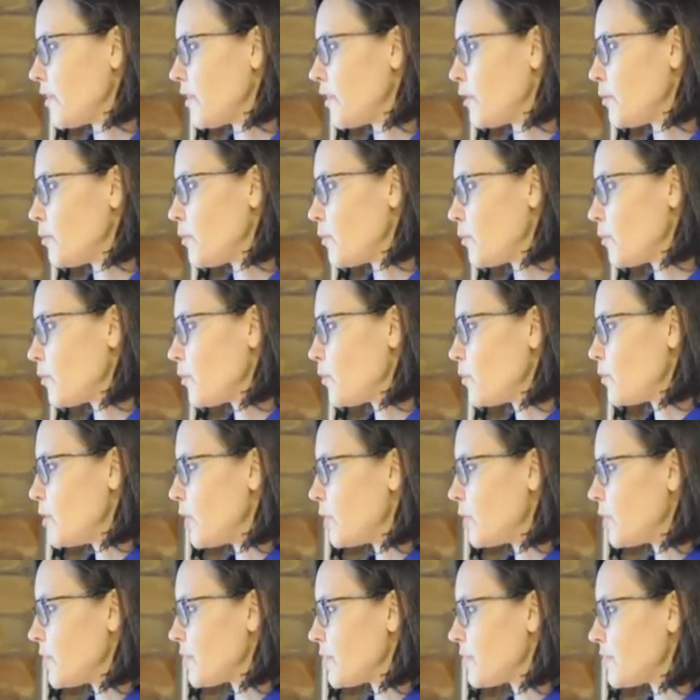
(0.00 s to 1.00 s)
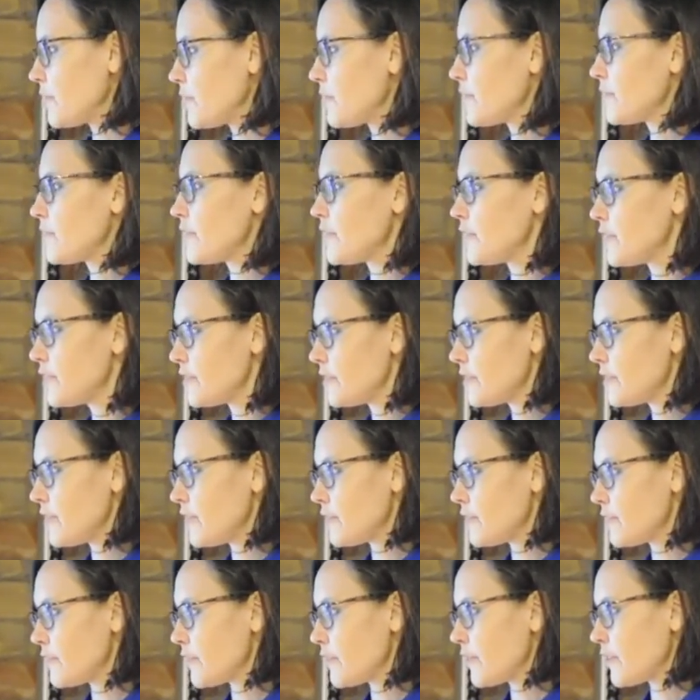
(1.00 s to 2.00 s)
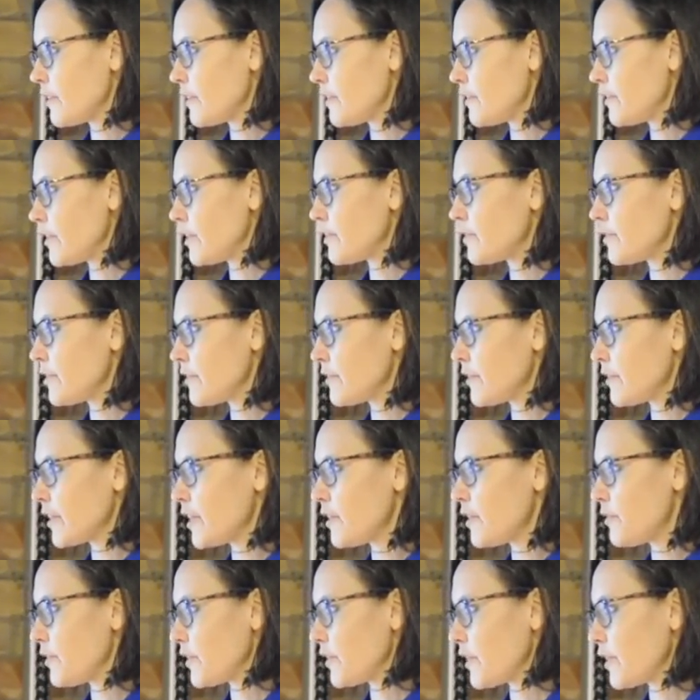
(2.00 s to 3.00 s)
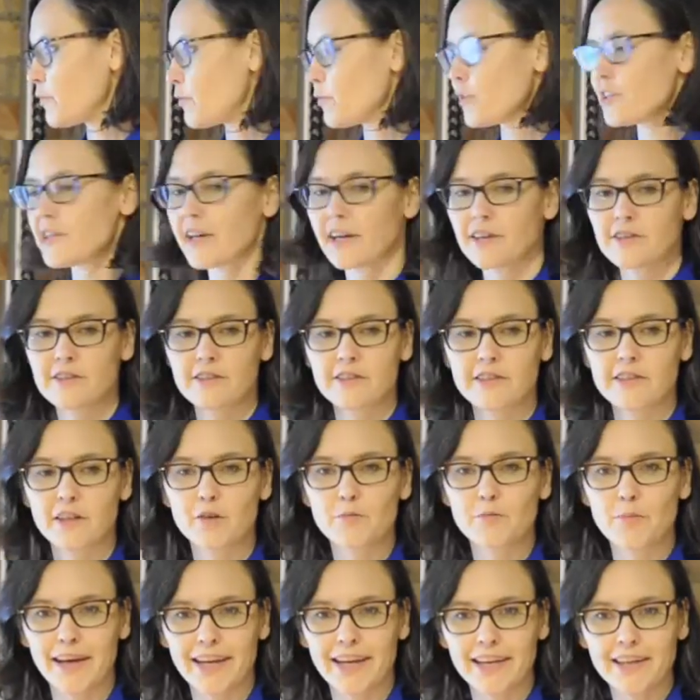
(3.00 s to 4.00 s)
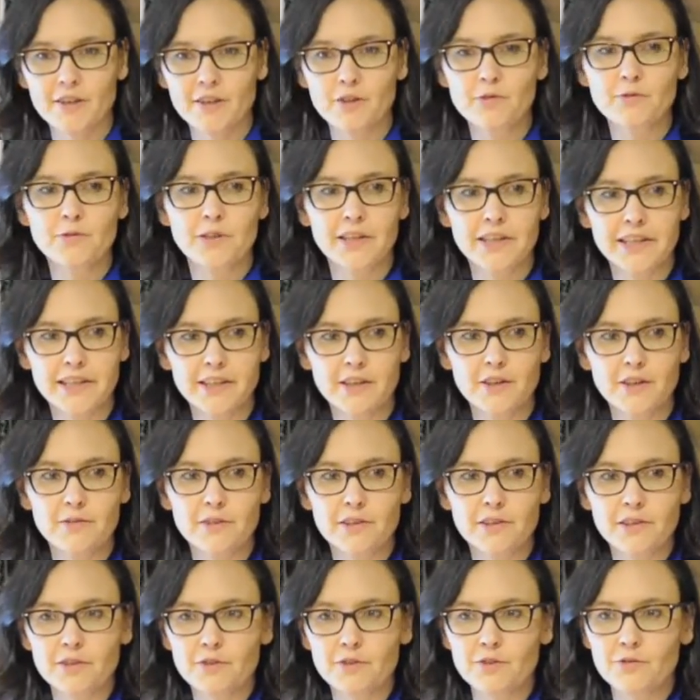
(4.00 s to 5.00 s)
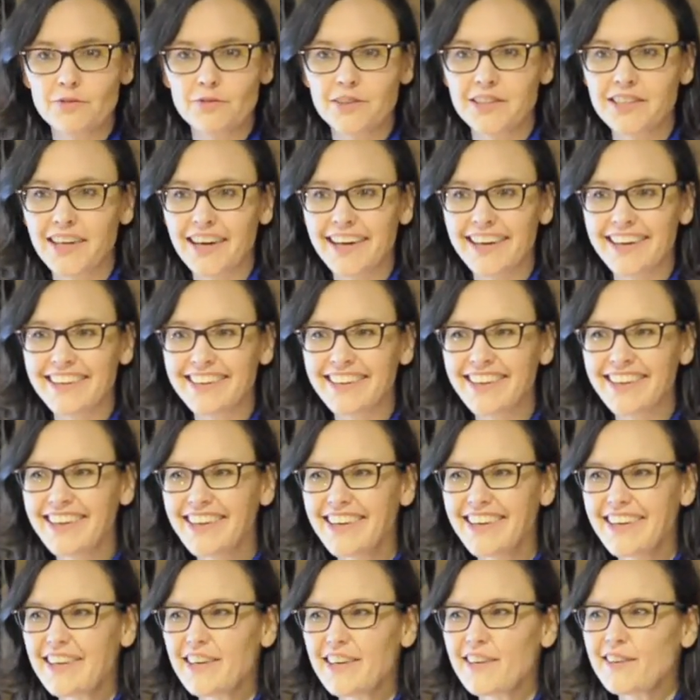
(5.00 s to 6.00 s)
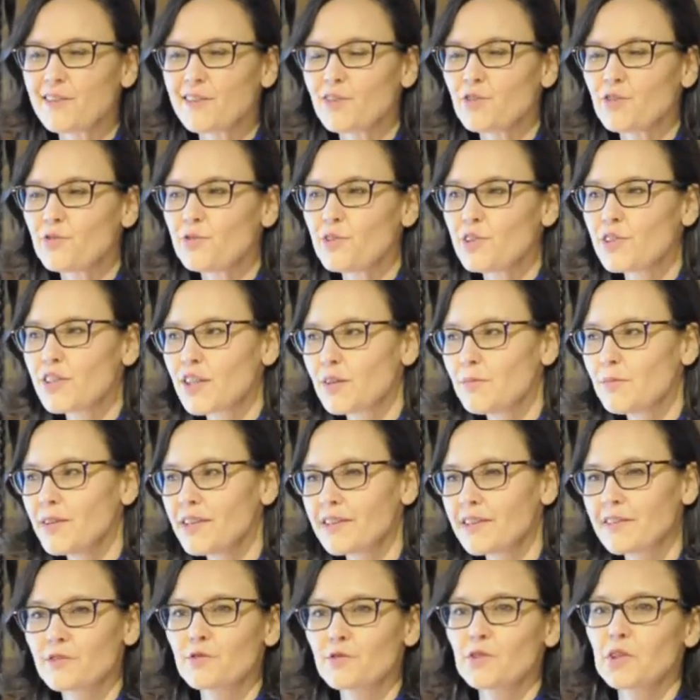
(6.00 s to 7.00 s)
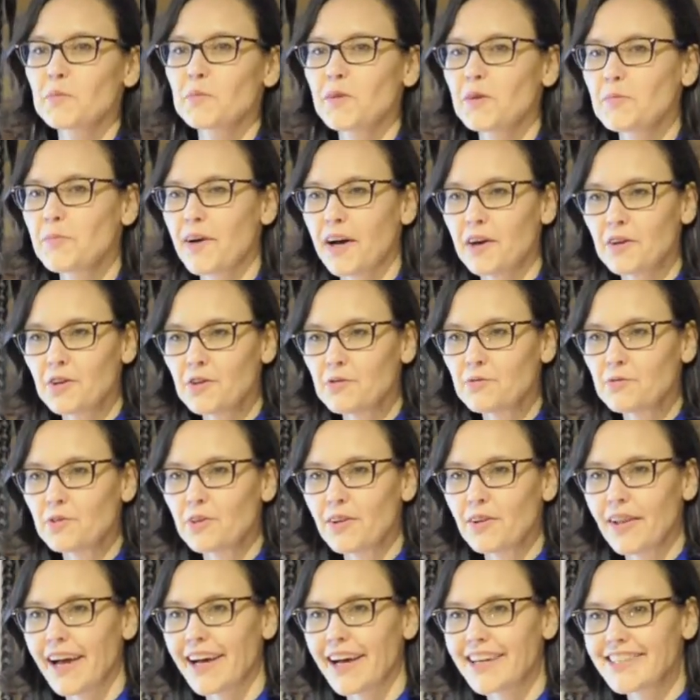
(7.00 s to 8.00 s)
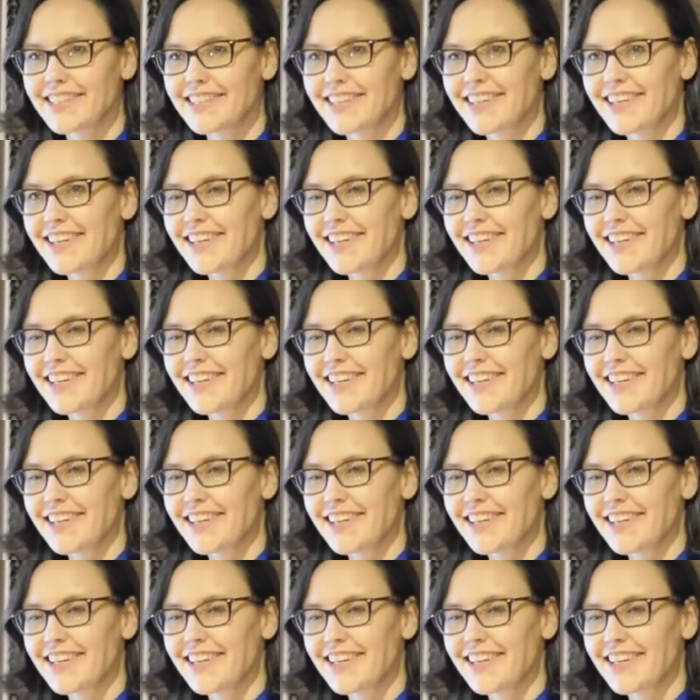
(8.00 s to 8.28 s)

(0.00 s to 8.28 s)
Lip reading: of them noticed a statistically significant reduction in pain over a year of a gluten-free diet. So food can be extremely powerful at